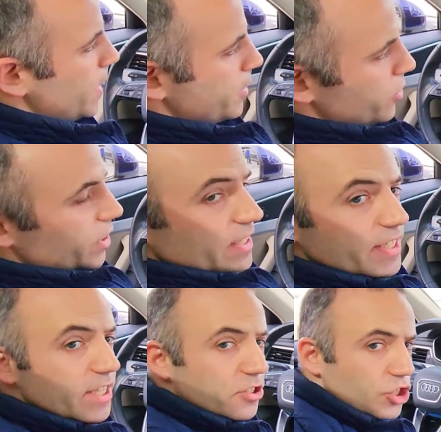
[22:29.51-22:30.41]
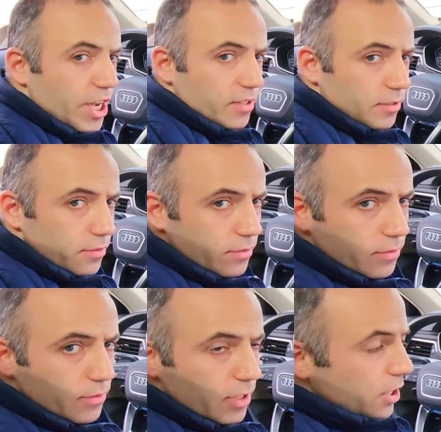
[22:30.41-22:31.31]
You can see the channel.
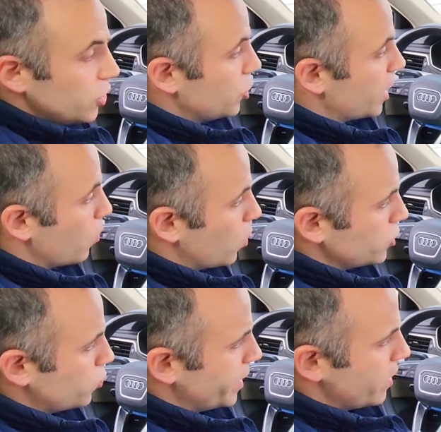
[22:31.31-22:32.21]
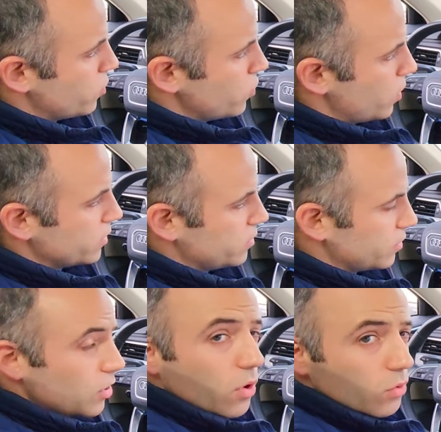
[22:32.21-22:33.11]
You can watch whatever you want to
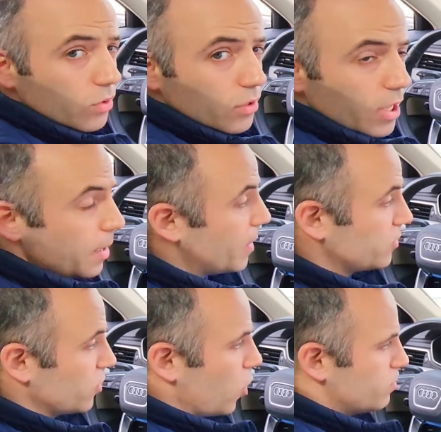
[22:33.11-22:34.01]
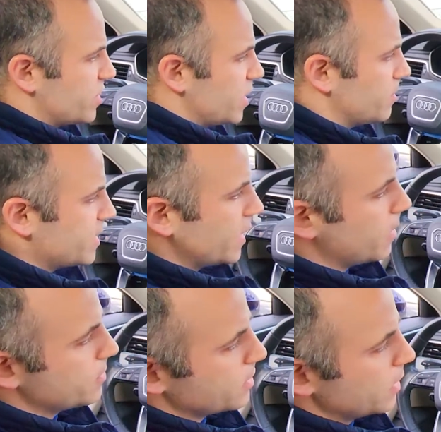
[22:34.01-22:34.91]
know about the home cinema
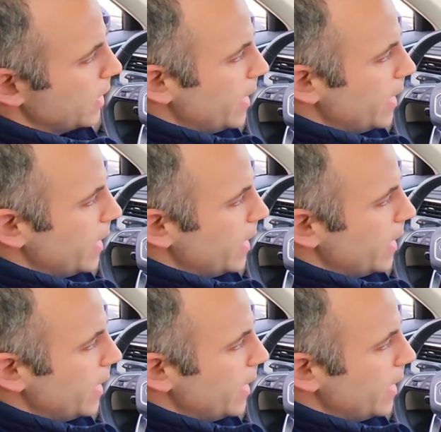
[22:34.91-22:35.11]
setups.